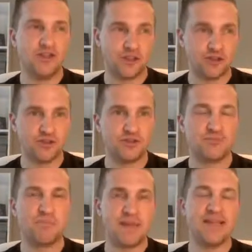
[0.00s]

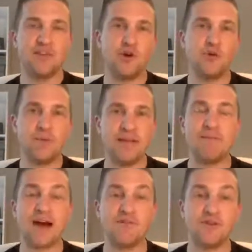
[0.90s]
does being the home team
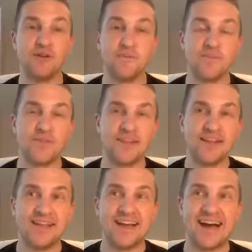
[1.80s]
have on you,
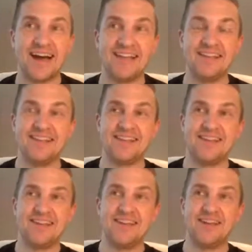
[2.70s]
and